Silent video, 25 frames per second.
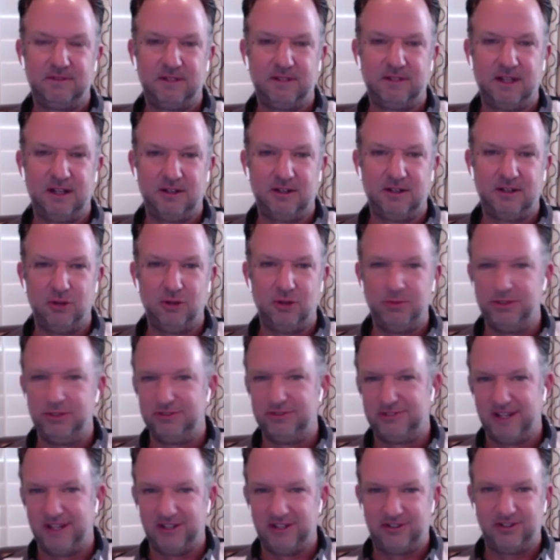uh
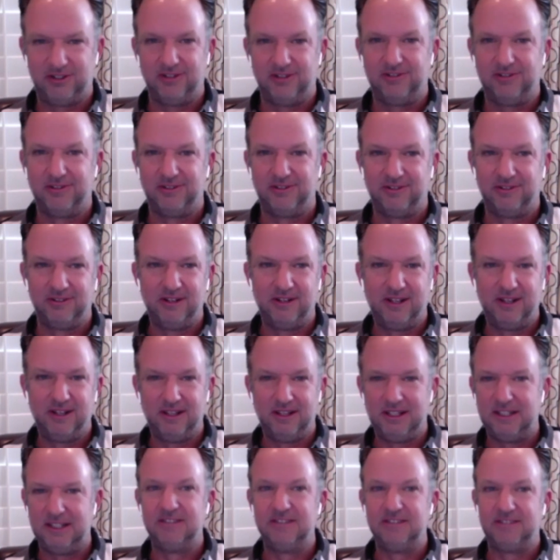globalization or
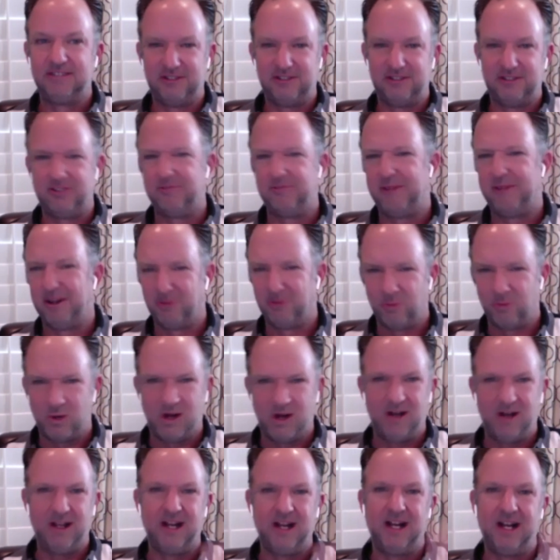legalization of
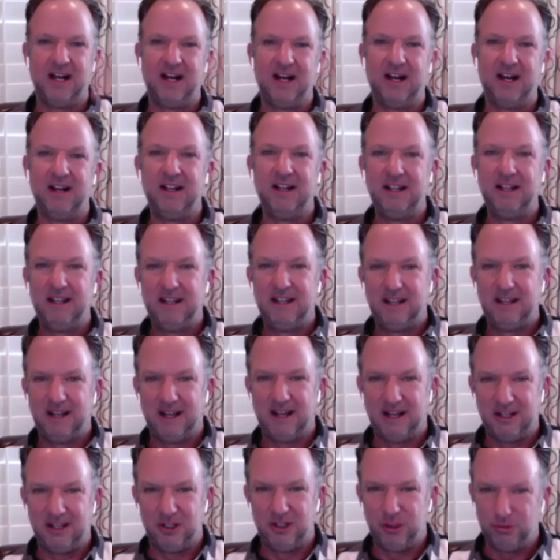marijuana, mm-hmm.
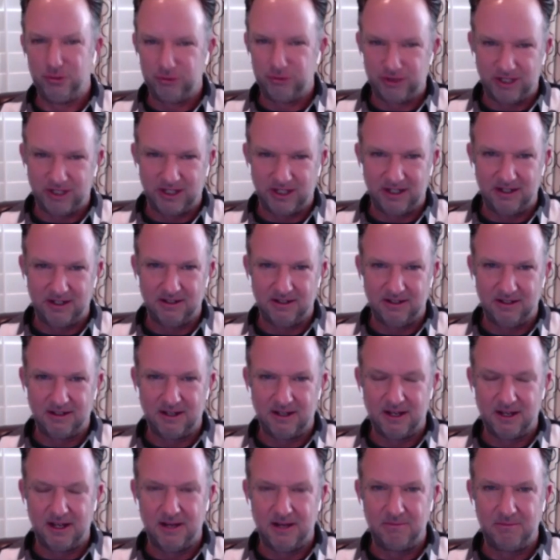uh, using
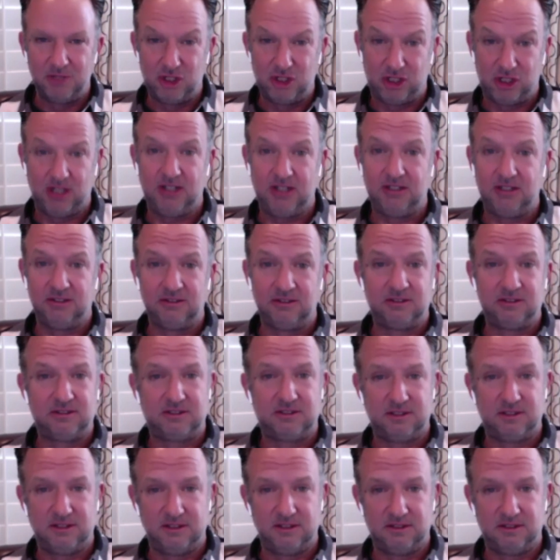uh, machines
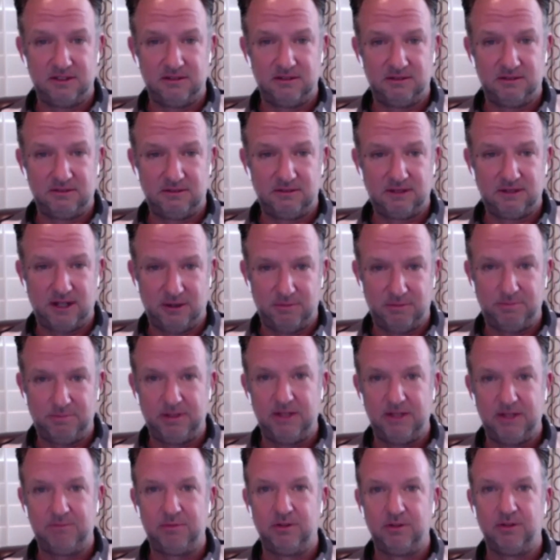to help
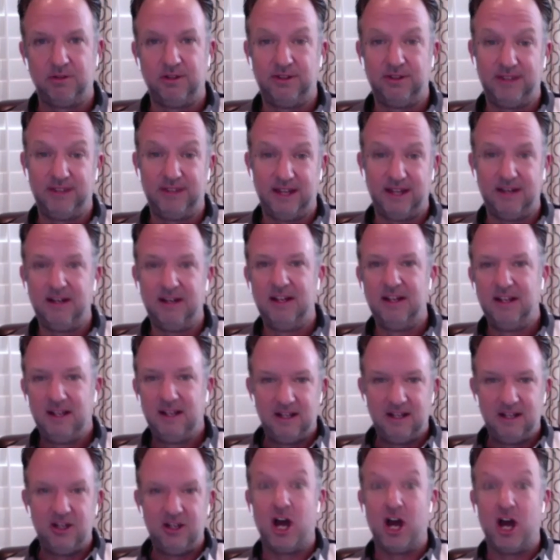people, and then
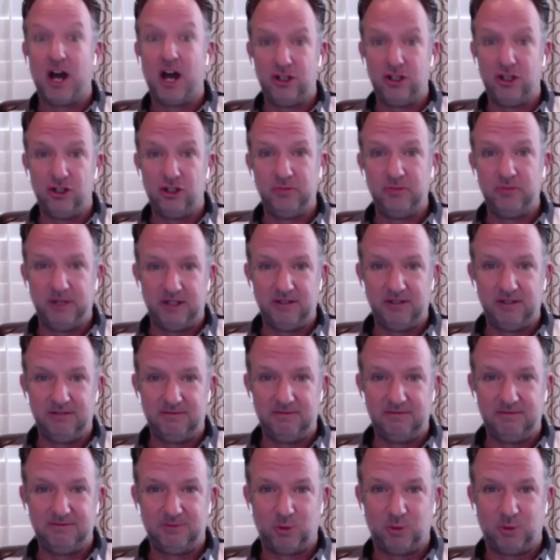
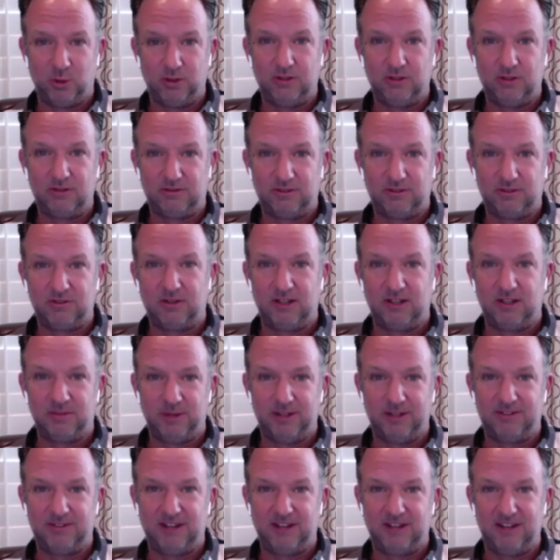non-human organs for
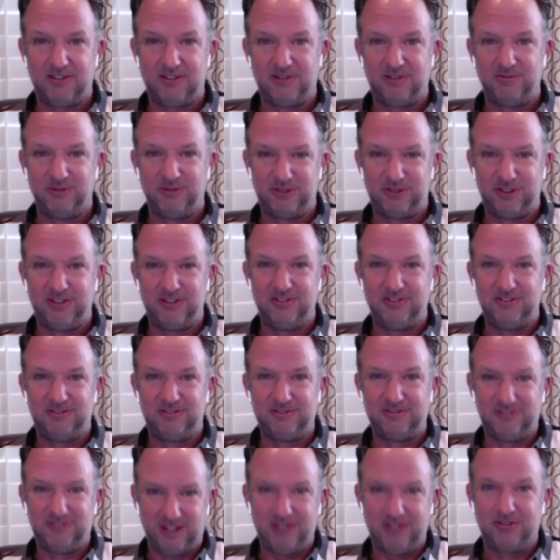transplantation, which is
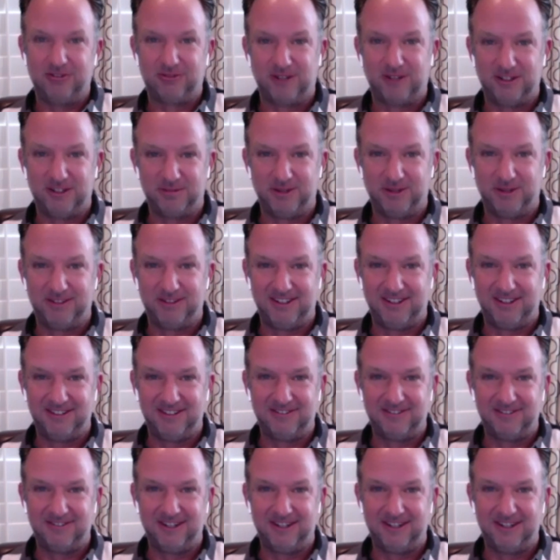
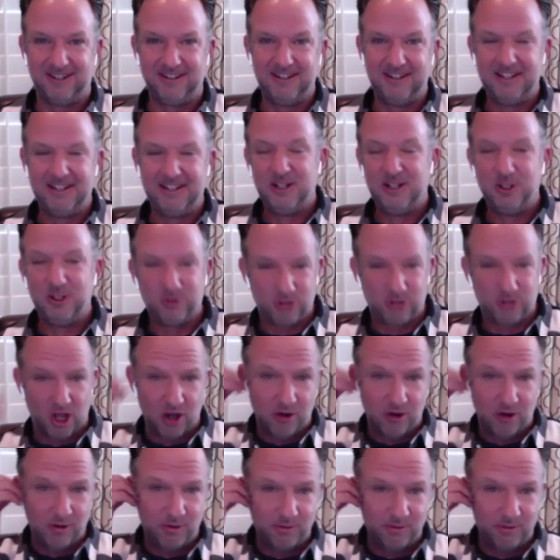xenotransplantation, right?
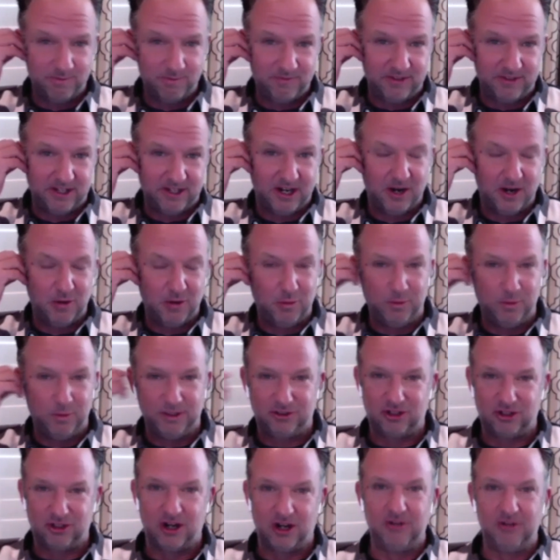So you know we
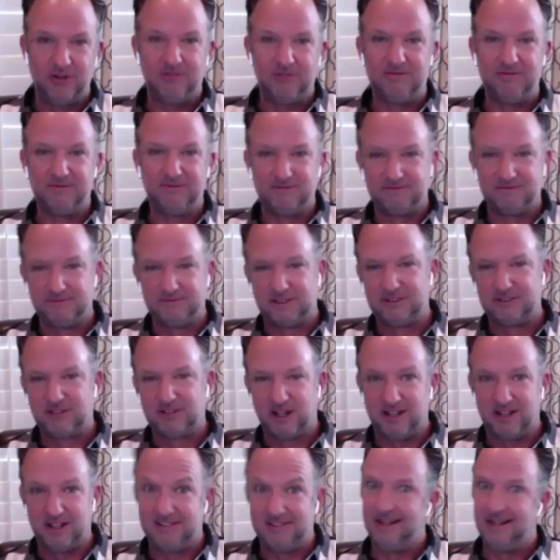started. I
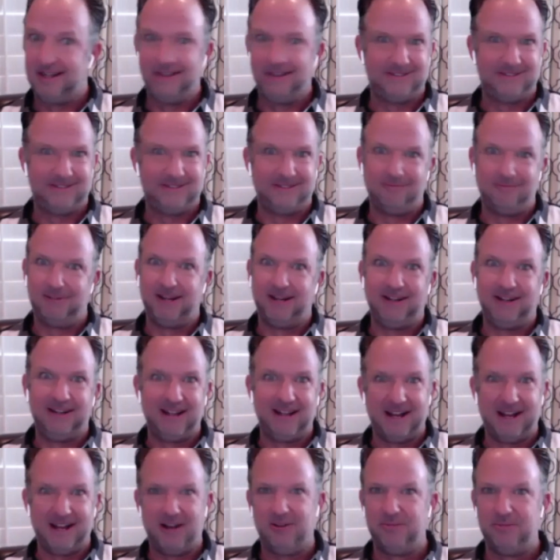said, listen, right
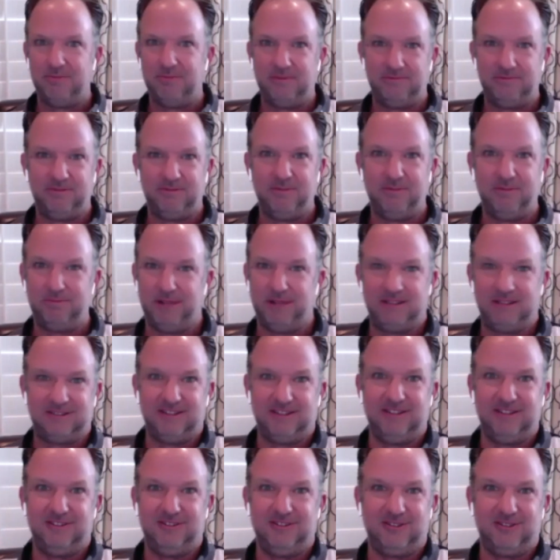now the the best
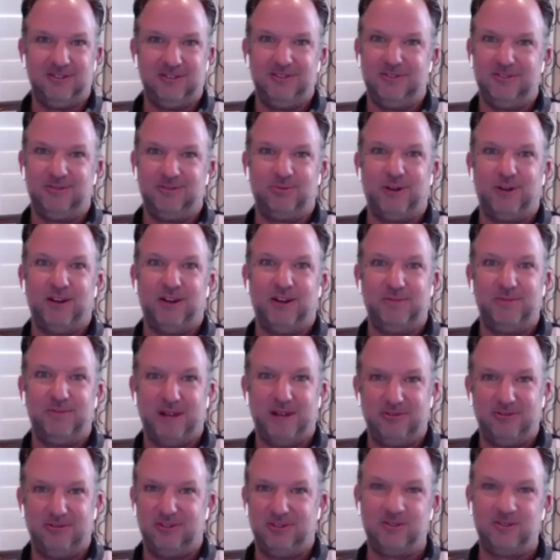thing you can do is write
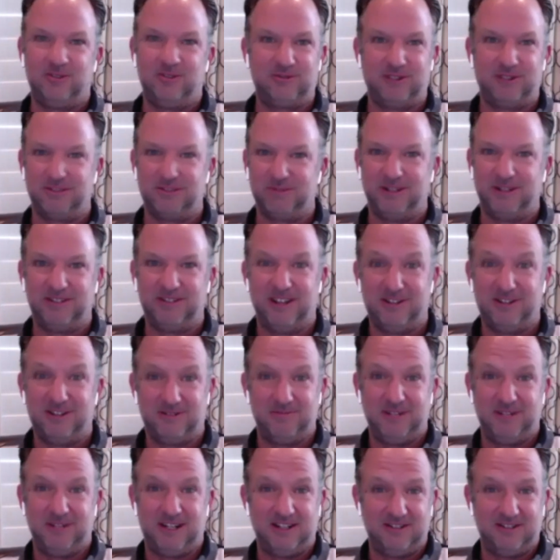about xenotransplantation
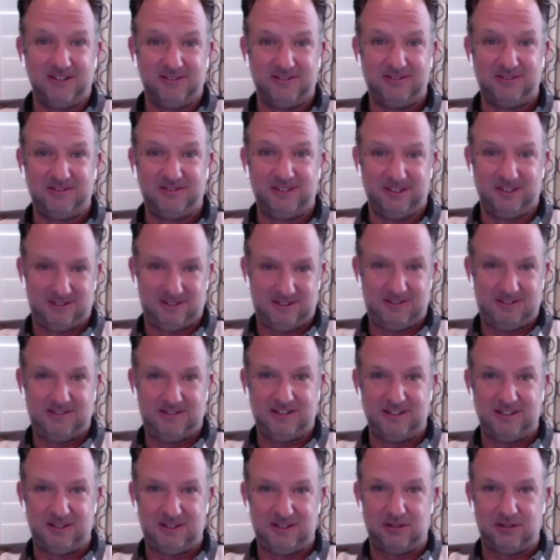because it's
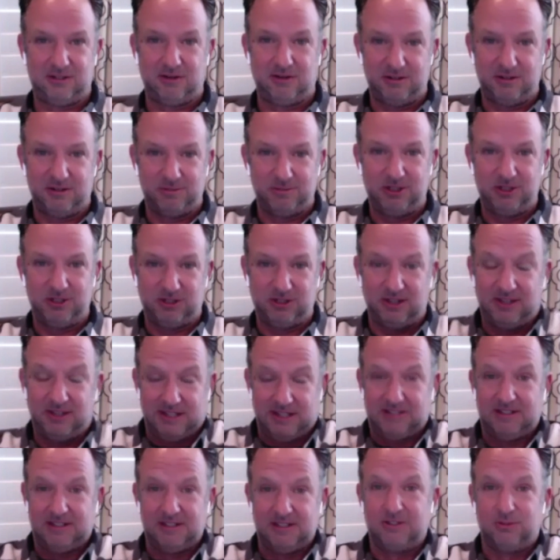it's a transmission. This,
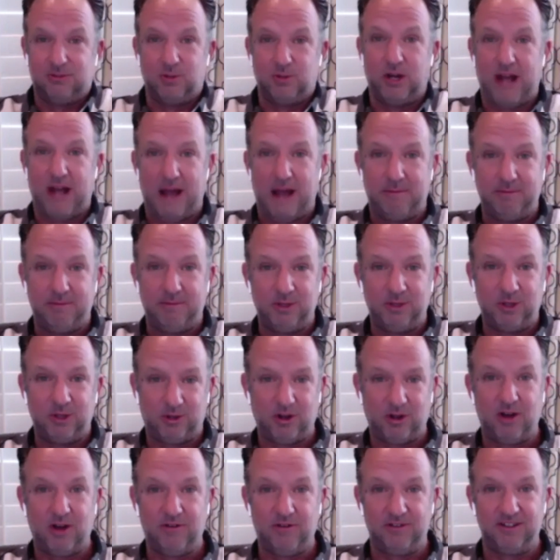this is what happened with the
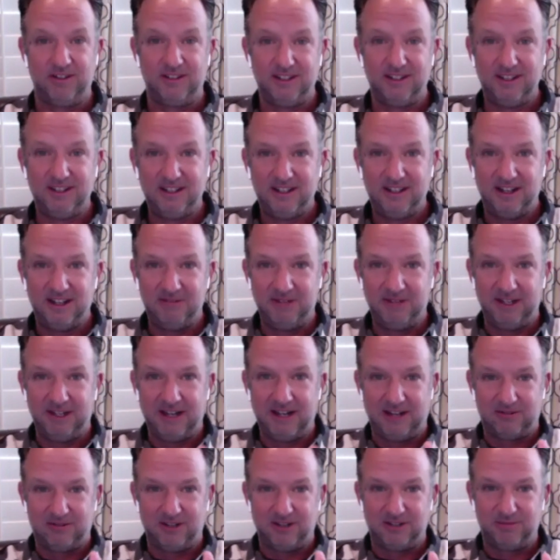COVID. I mean, it
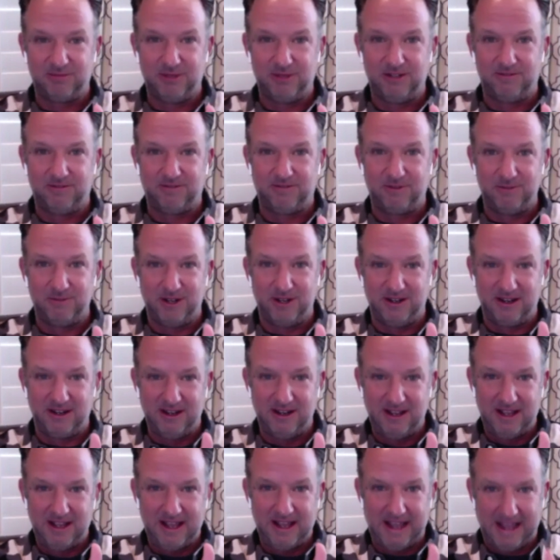got transmitted from an
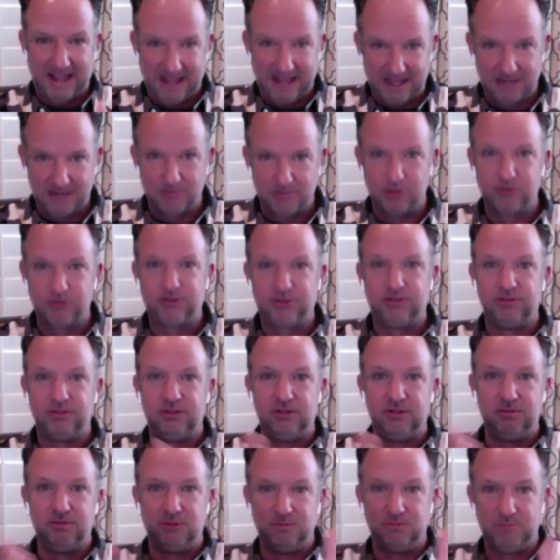animal to a
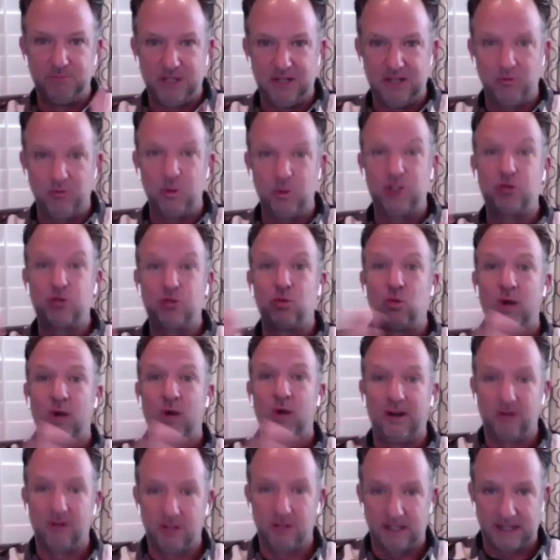human being, which
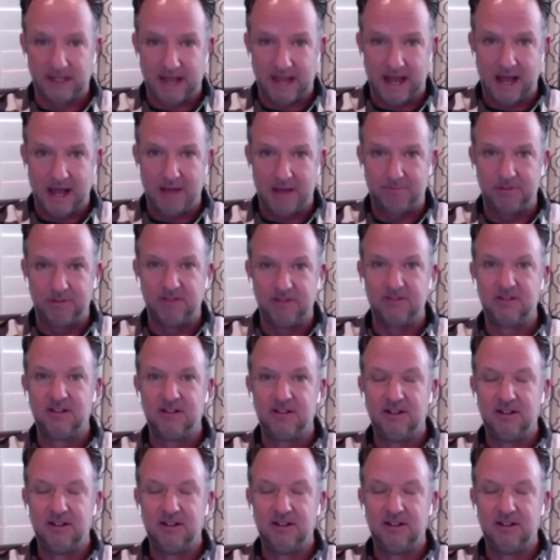rarely happens.